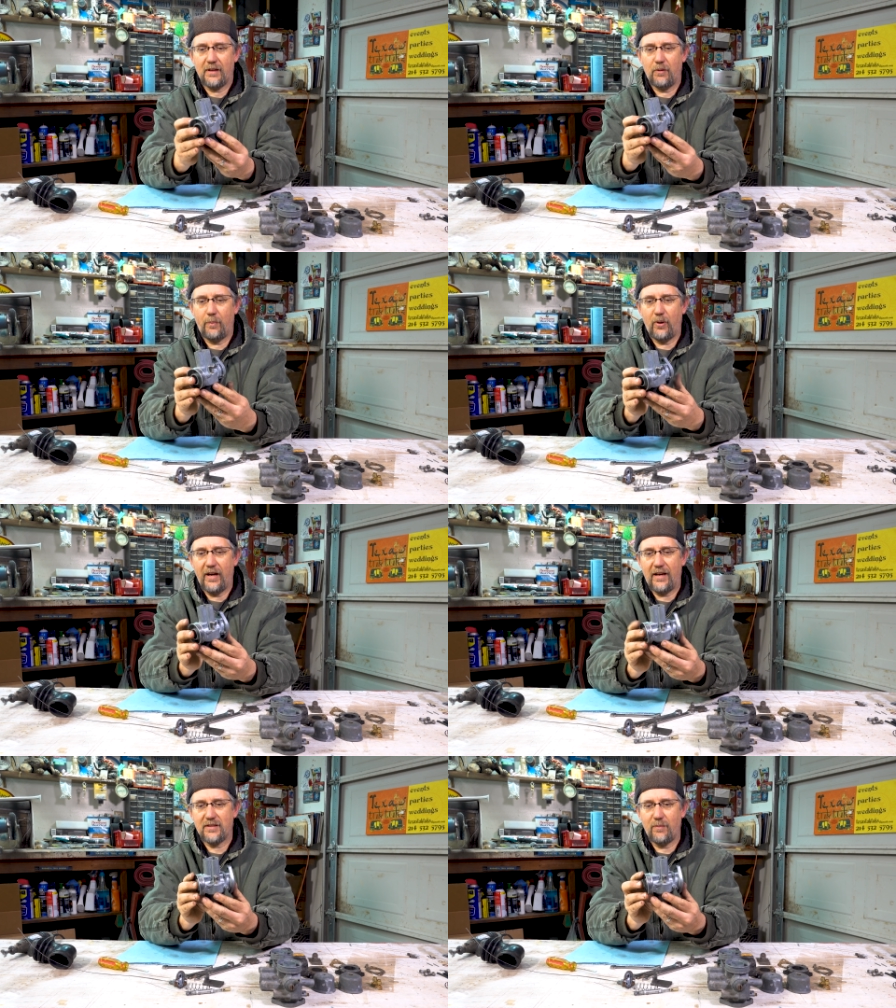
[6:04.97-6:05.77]
I want to
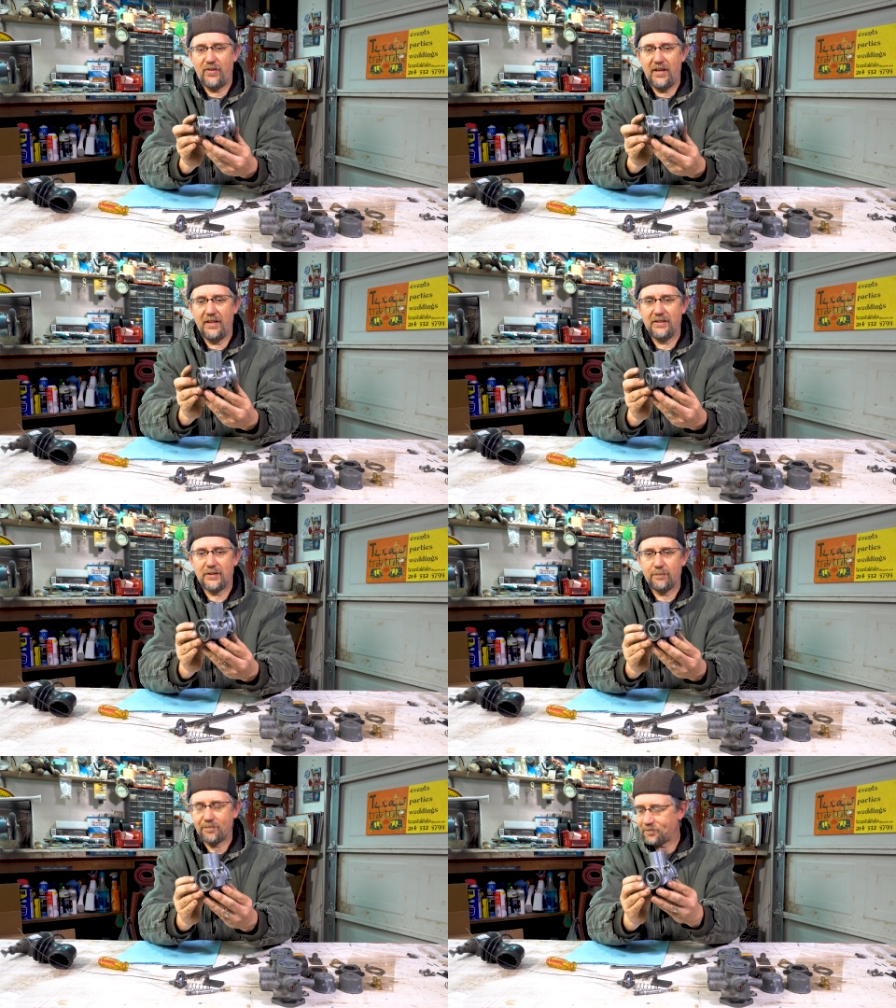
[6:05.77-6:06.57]
point out some
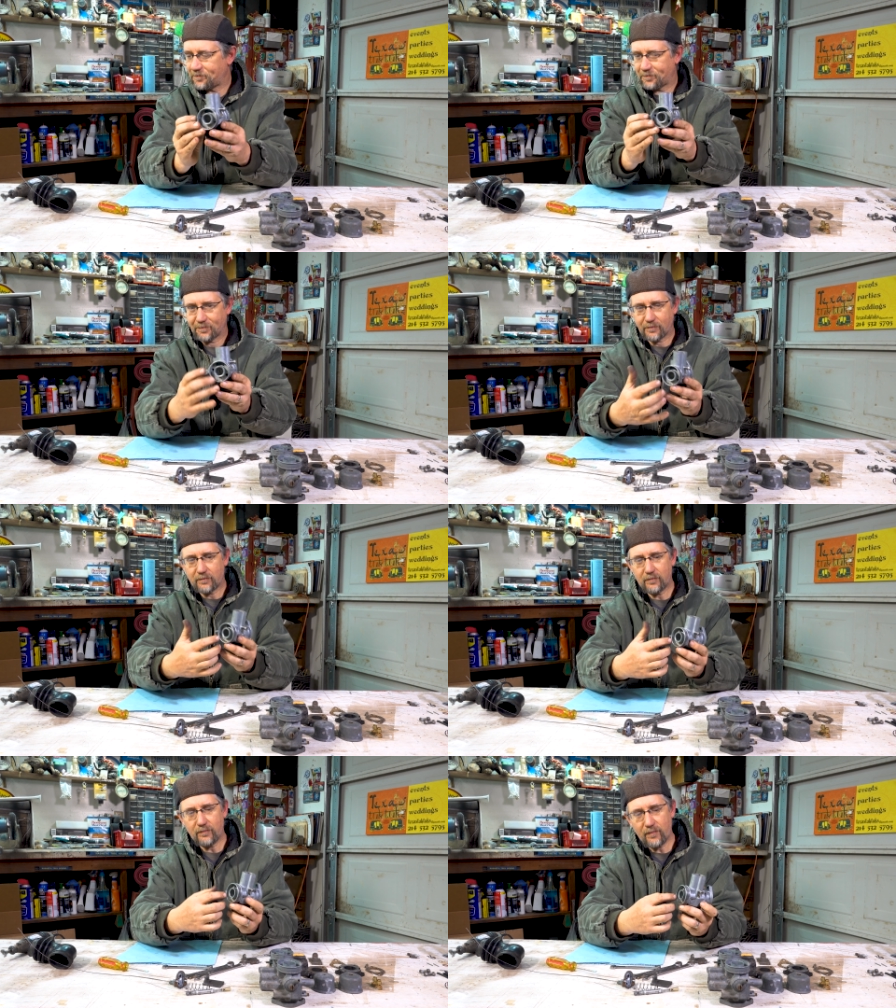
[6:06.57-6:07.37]
things.
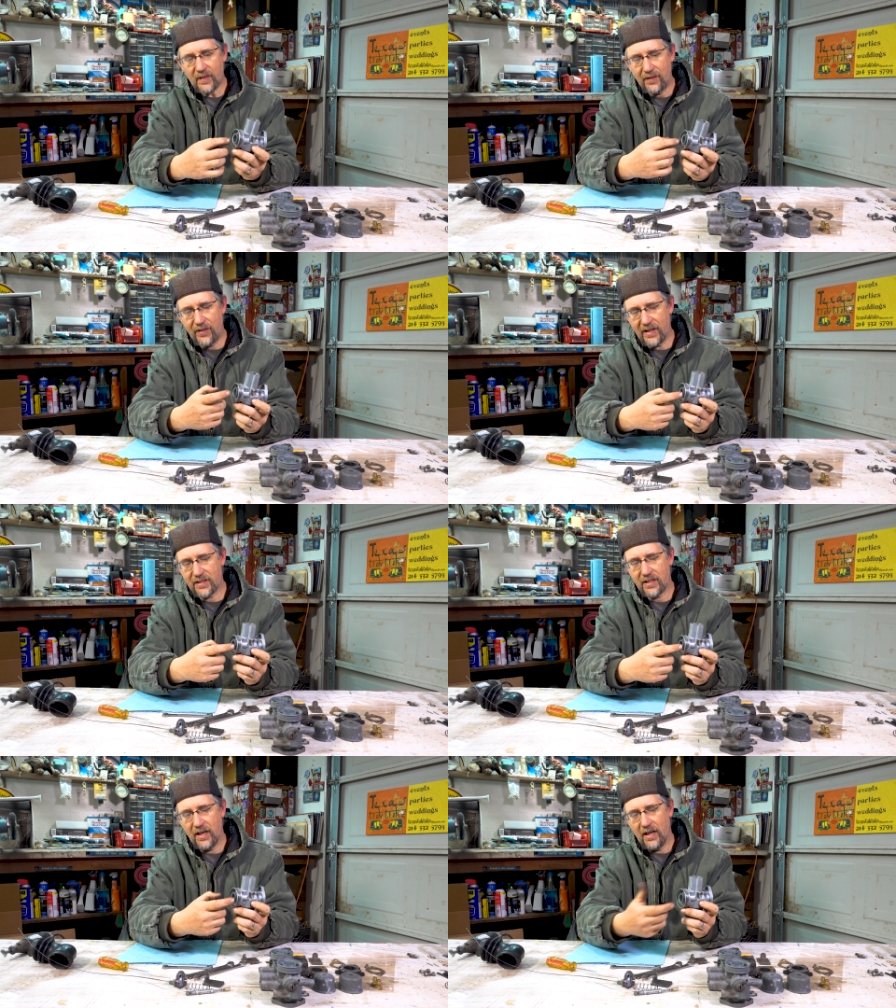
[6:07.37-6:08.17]

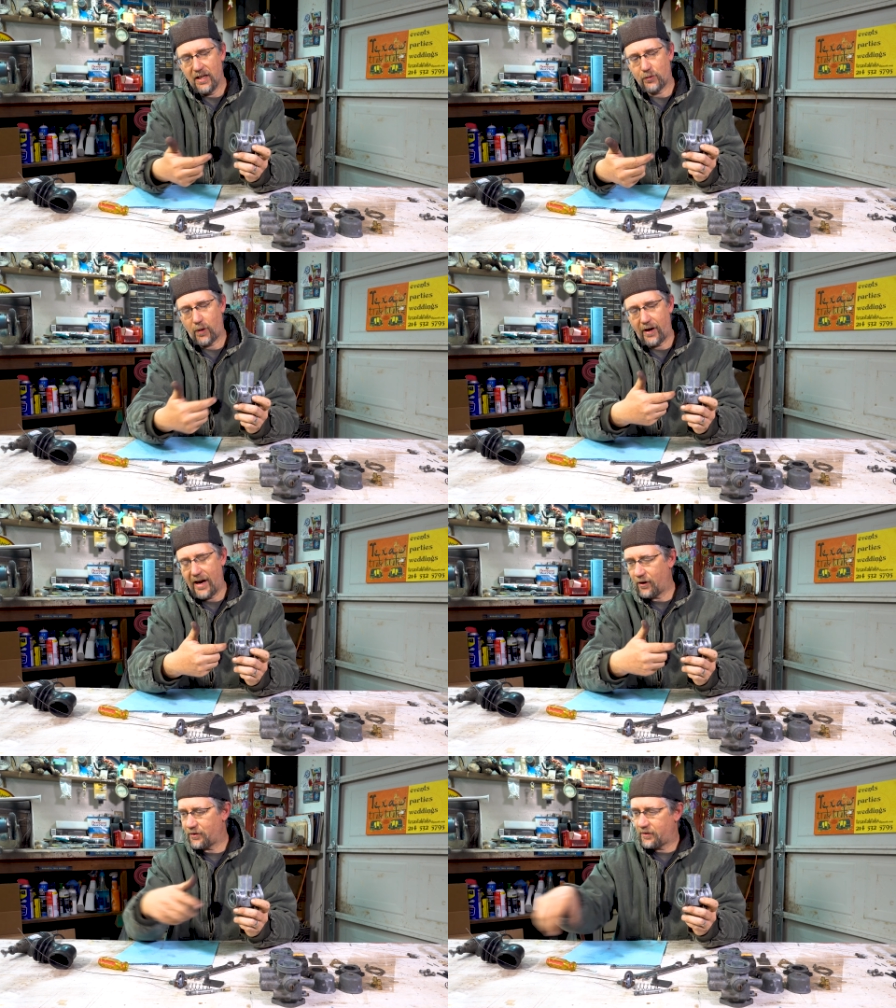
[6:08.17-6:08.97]
This is where
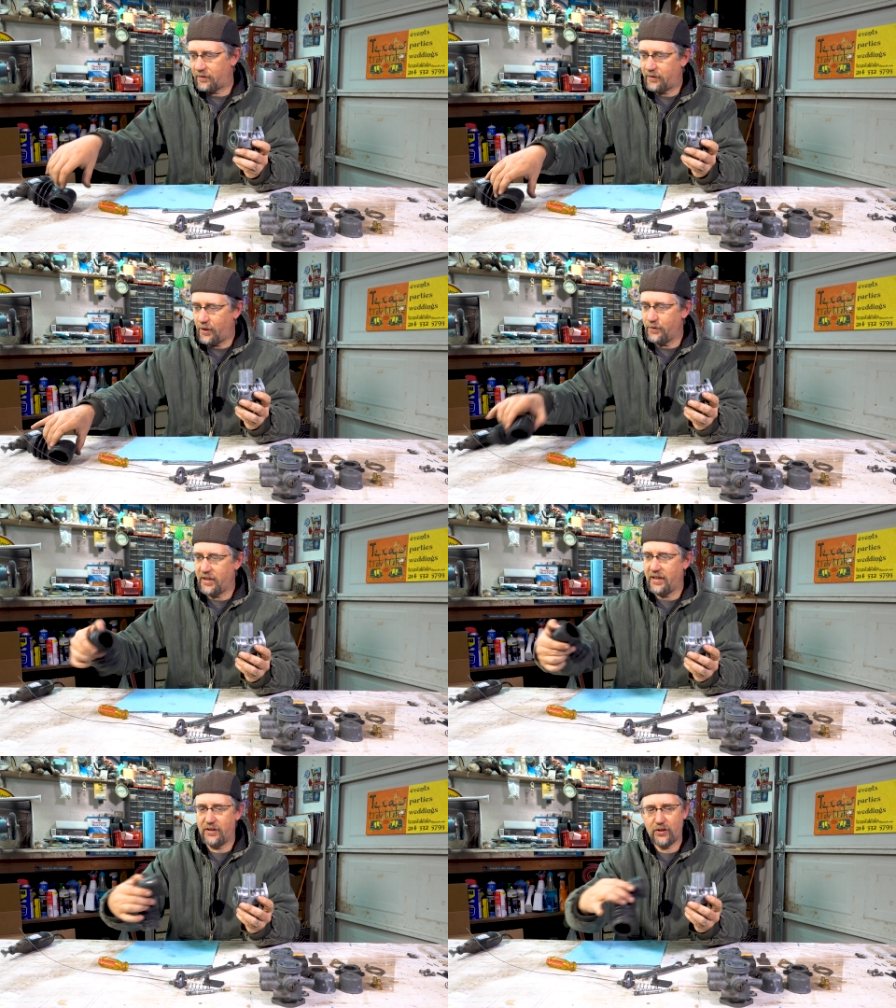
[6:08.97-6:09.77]
air goes
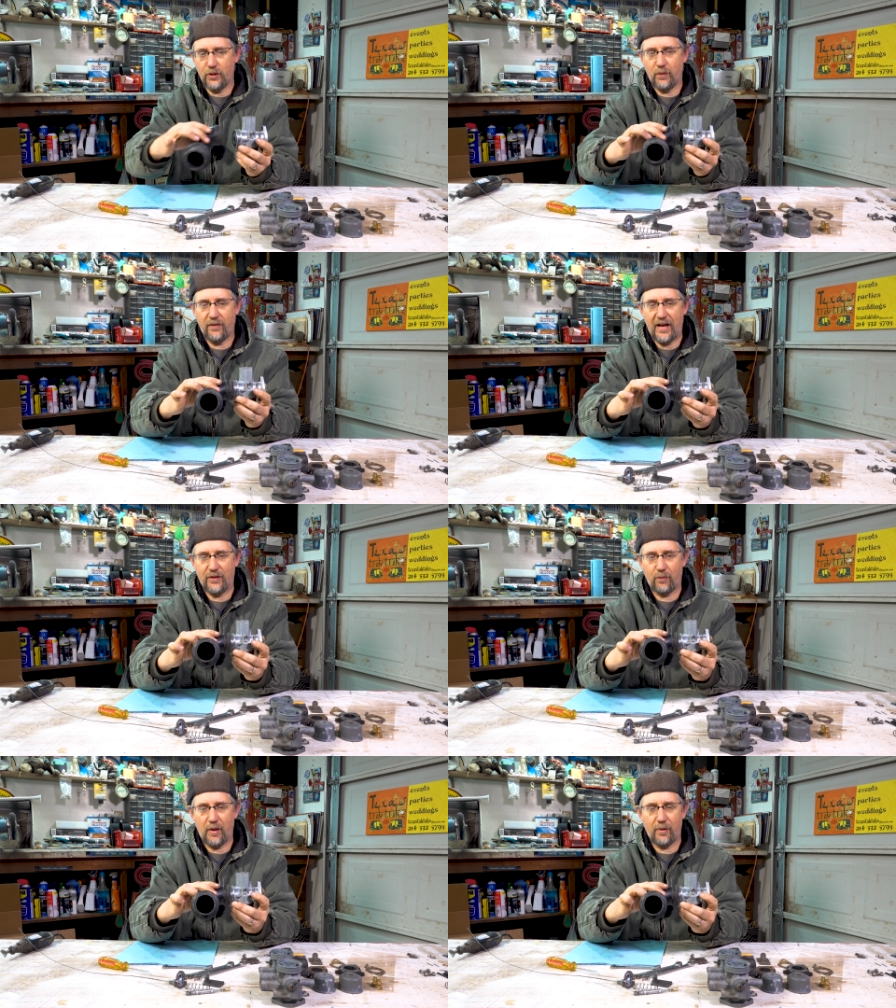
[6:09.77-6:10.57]
in, so you would have had
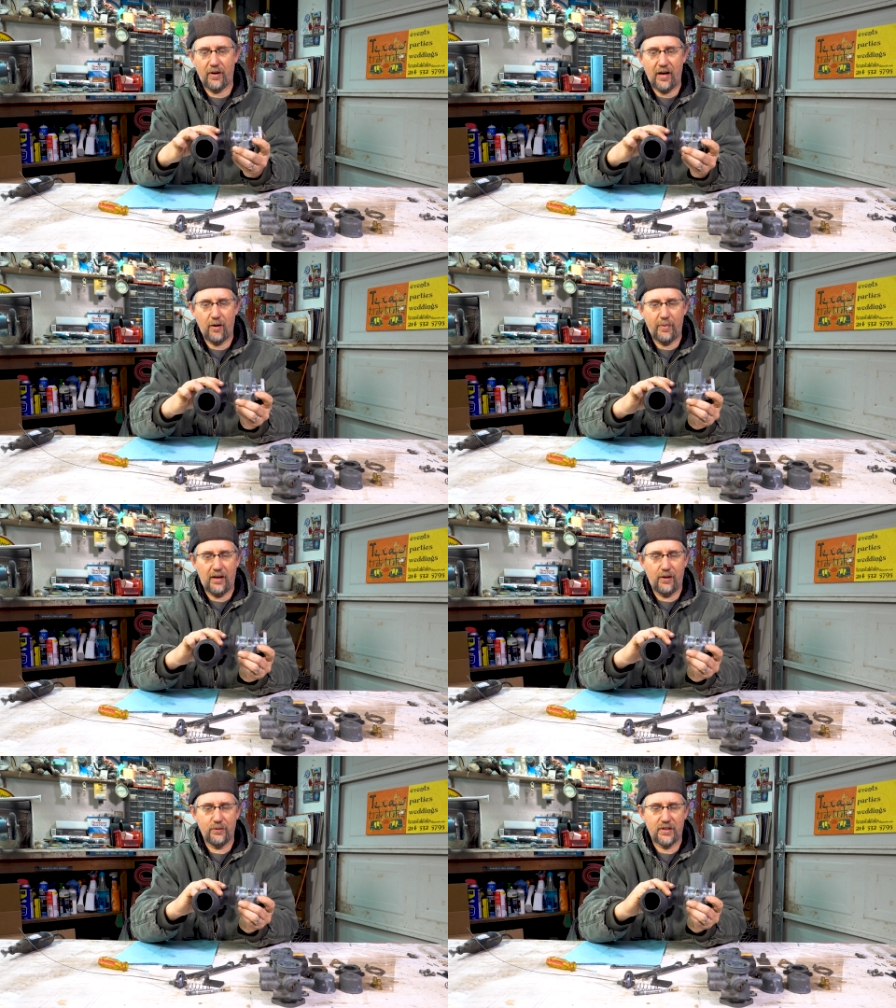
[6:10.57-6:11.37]
the rubber air
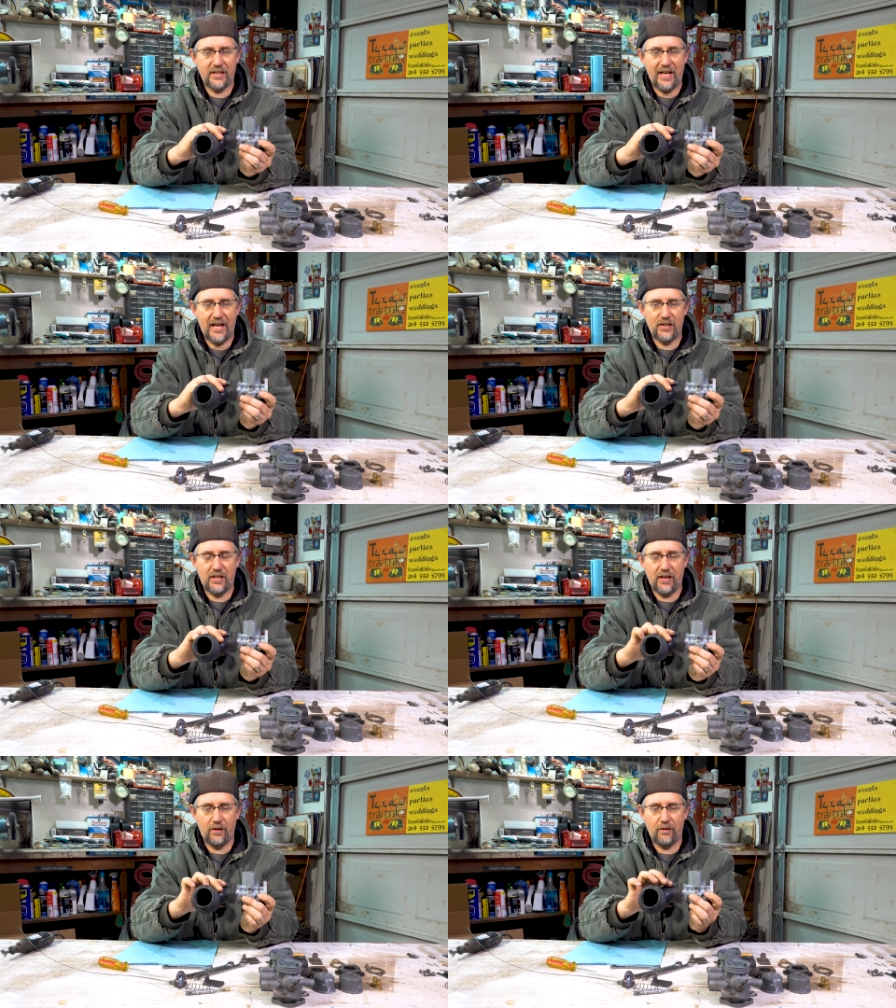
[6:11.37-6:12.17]
bellows attached
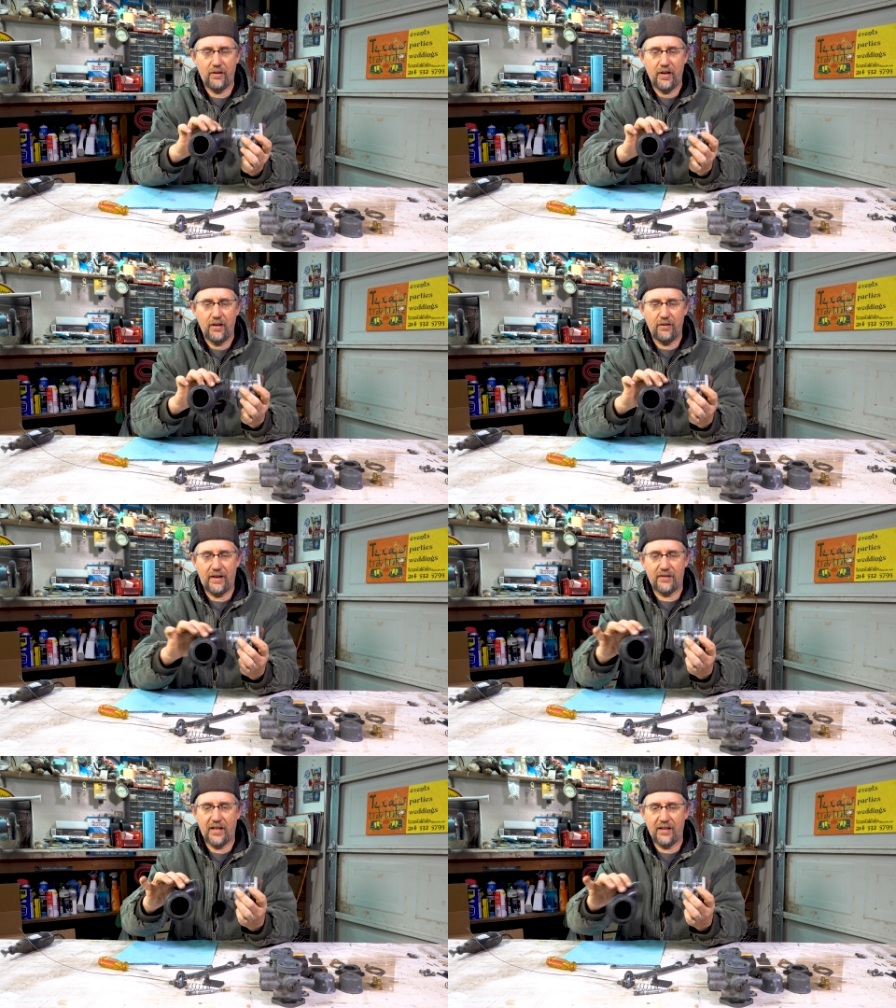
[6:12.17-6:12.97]
here. You'd
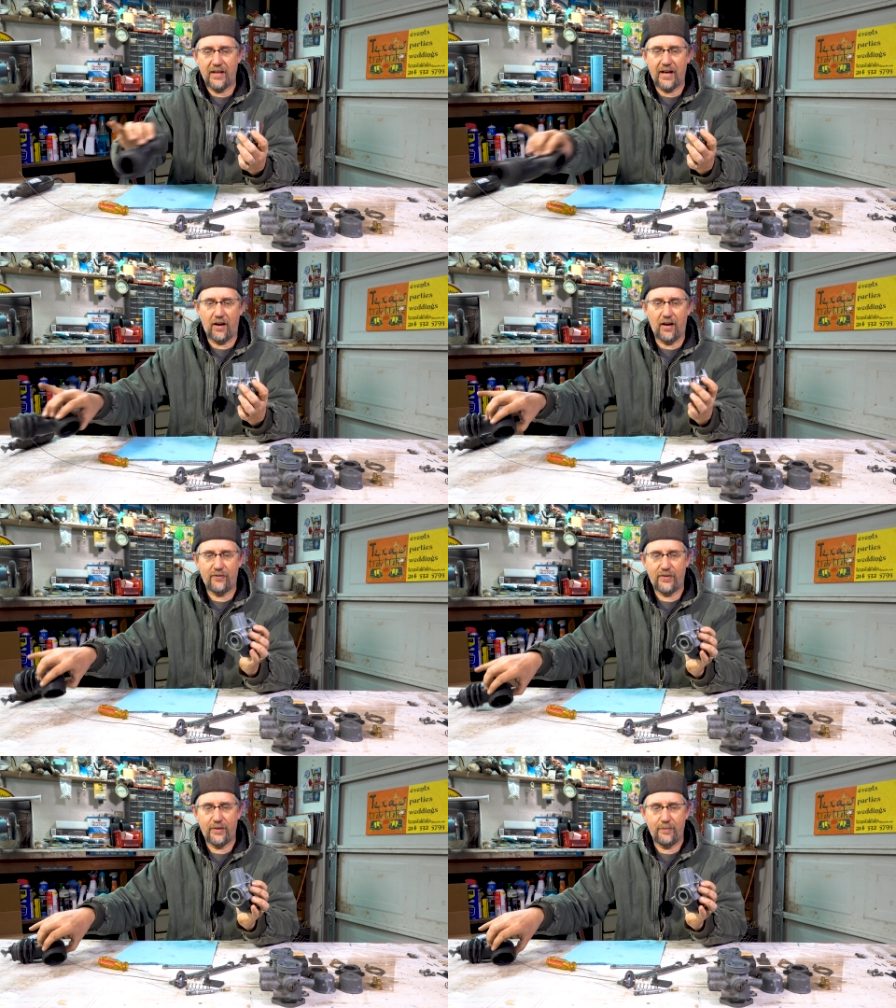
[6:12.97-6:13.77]
have to take that off.